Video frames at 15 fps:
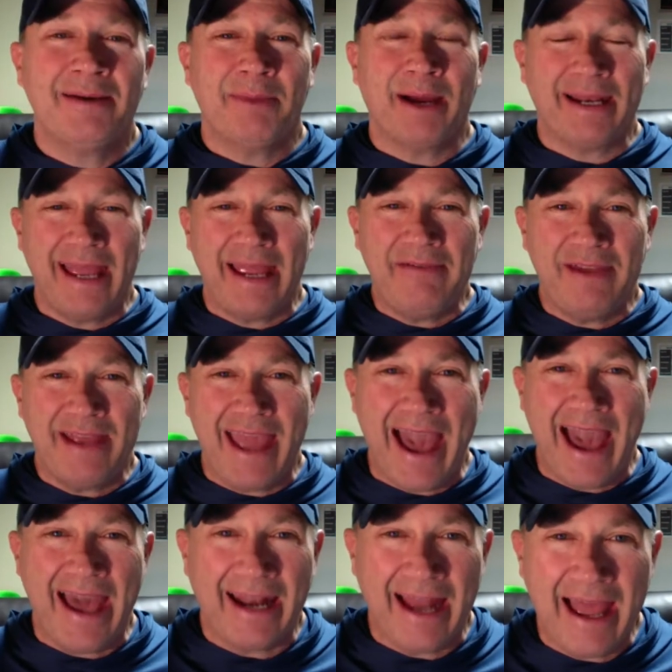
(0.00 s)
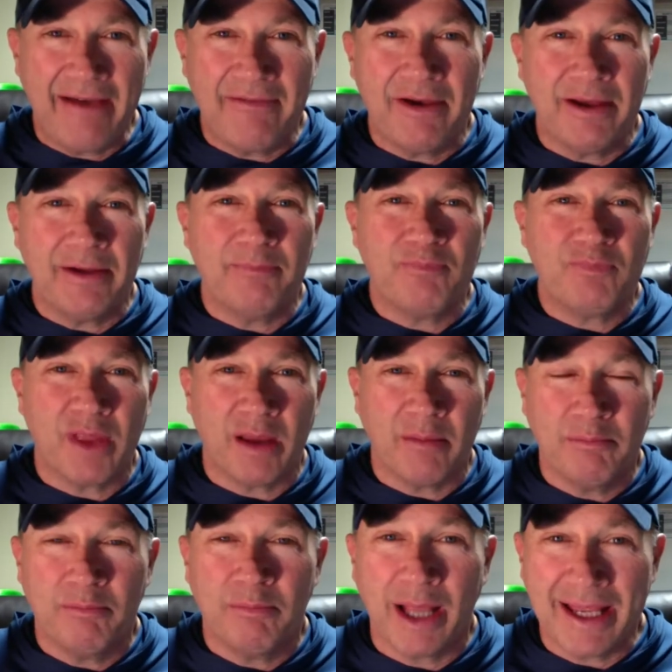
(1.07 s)
my Navy hat, I have a, a
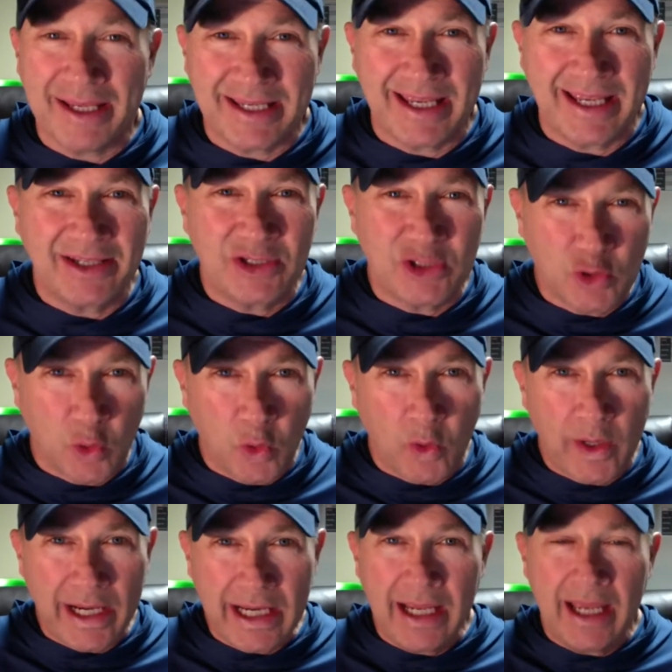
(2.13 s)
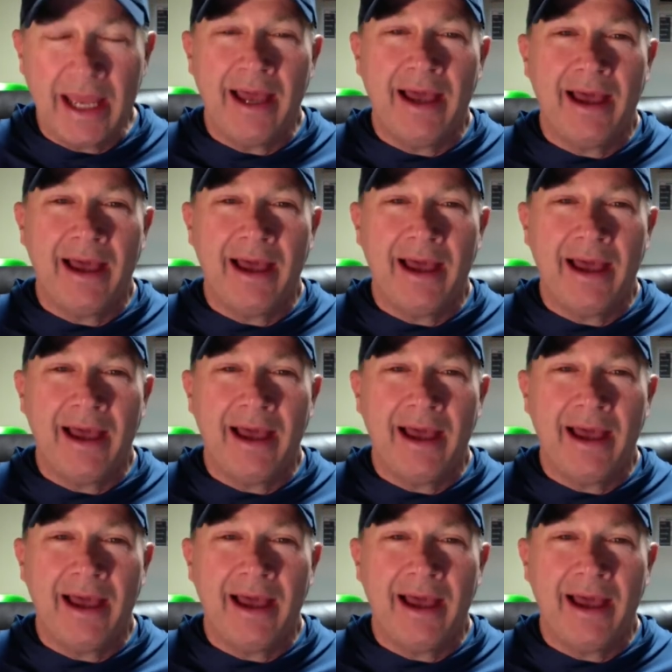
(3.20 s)
blessing story.